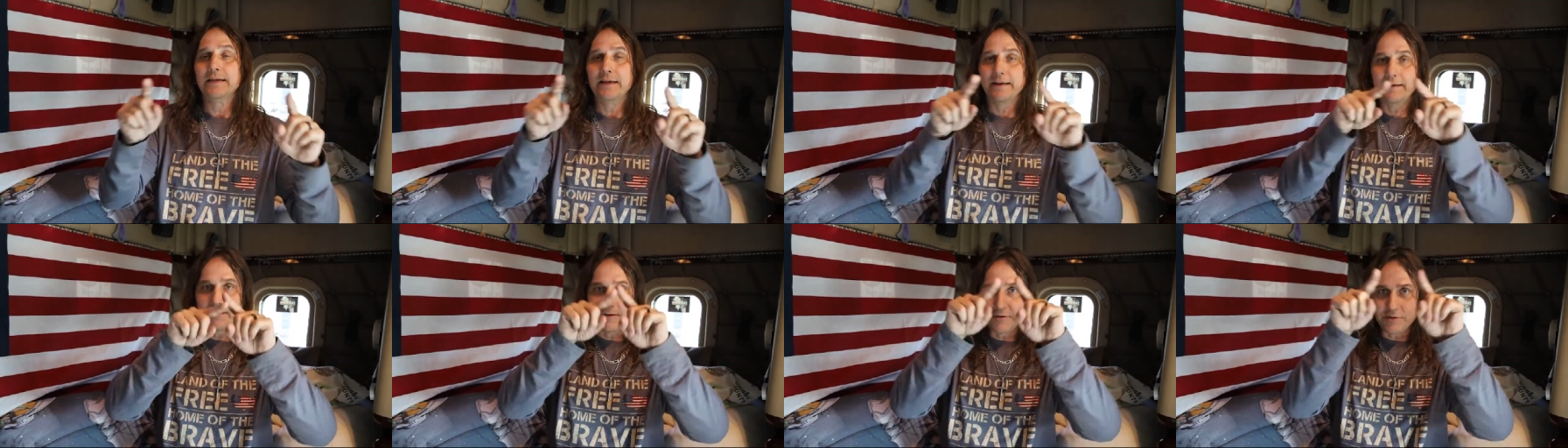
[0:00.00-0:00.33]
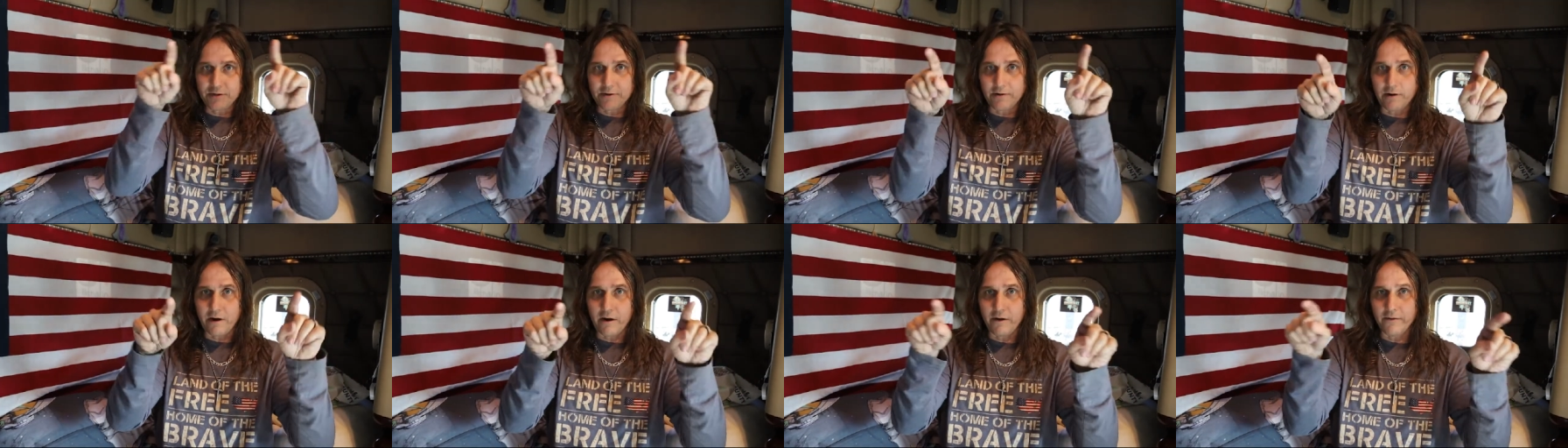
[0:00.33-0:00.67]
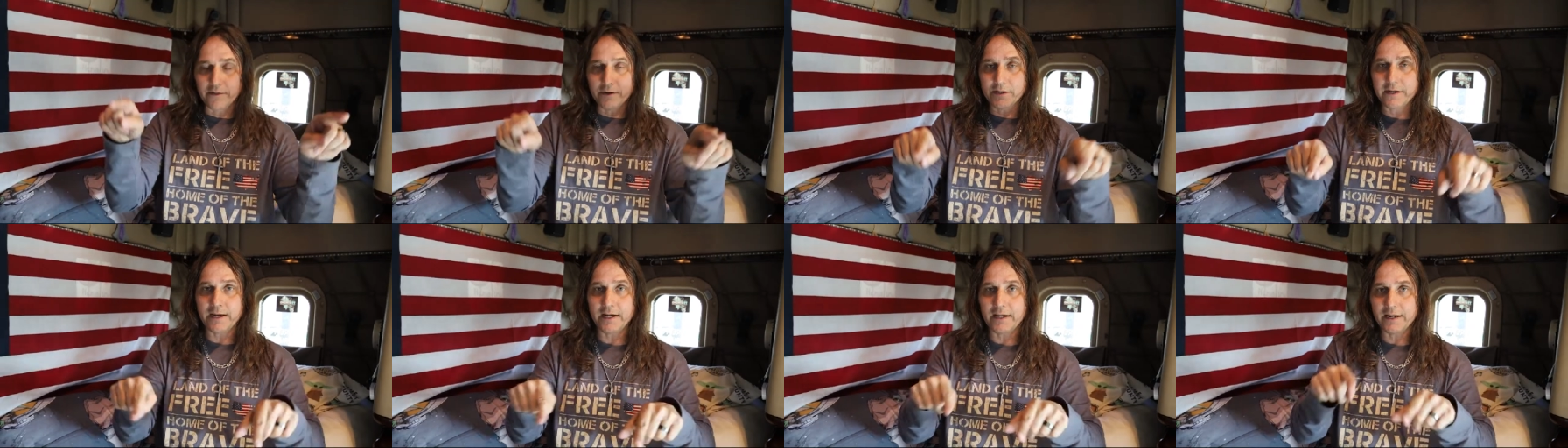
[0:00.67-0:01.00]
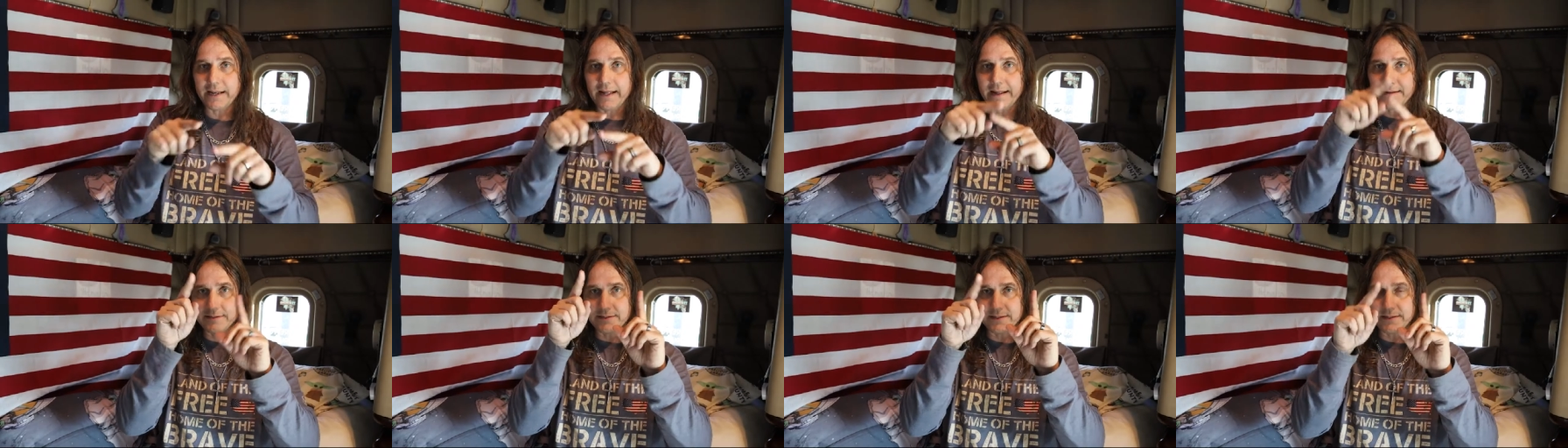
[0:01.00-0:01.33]
It gives you all the
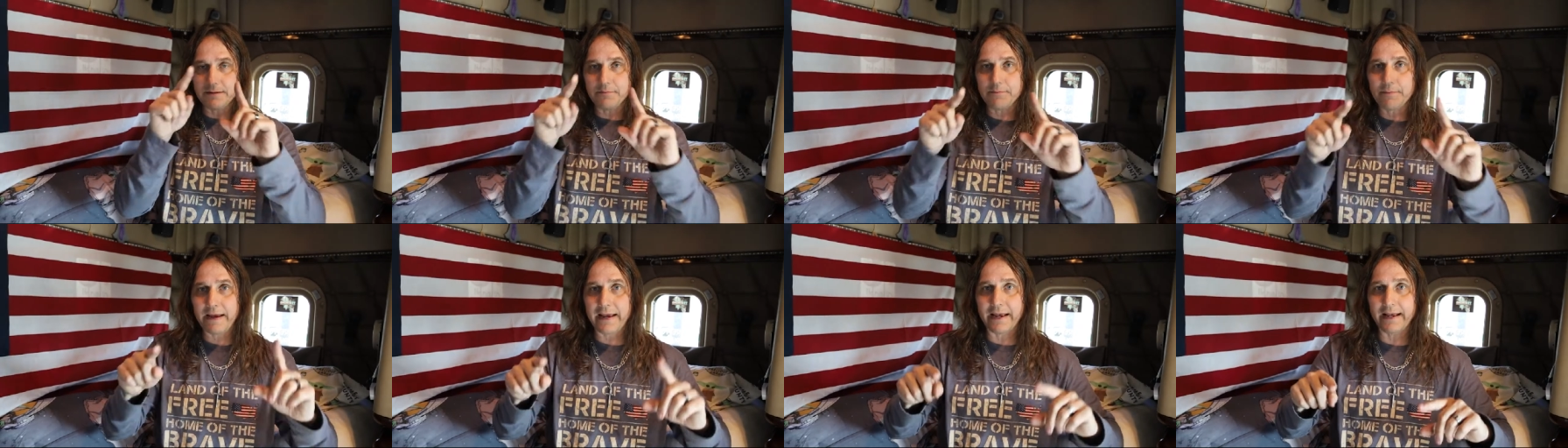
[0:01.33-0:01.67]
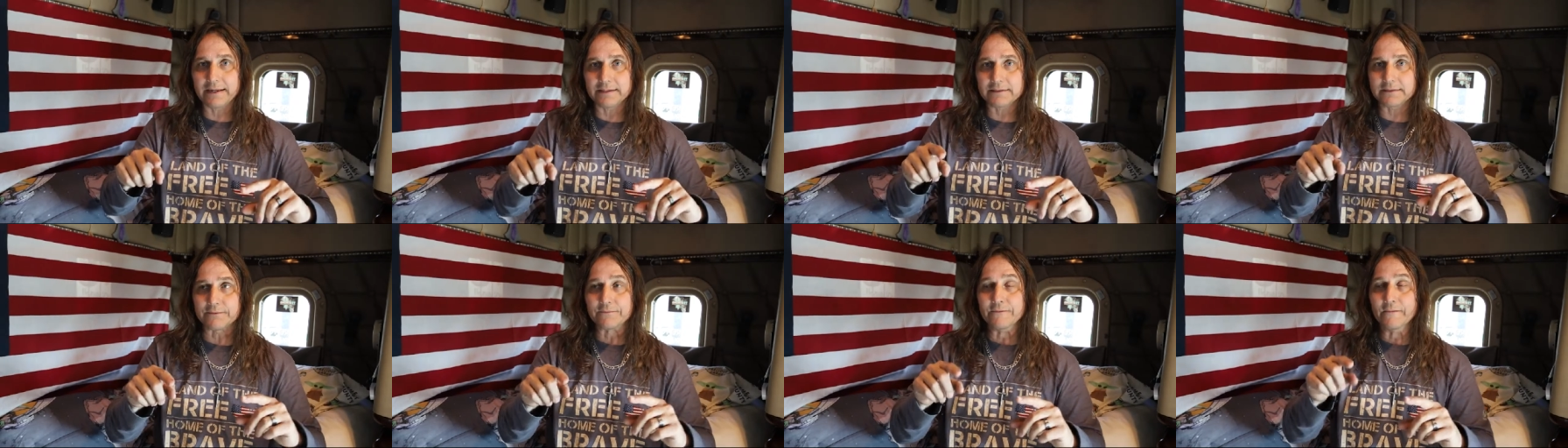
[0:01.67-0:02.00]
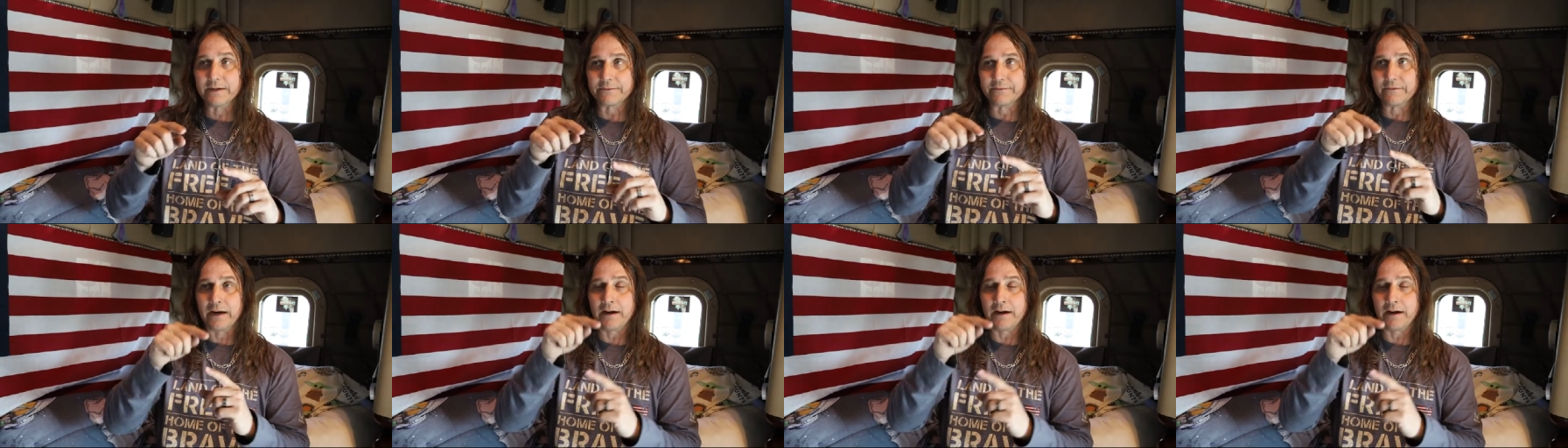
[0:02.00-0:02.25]
cutouts and the mask,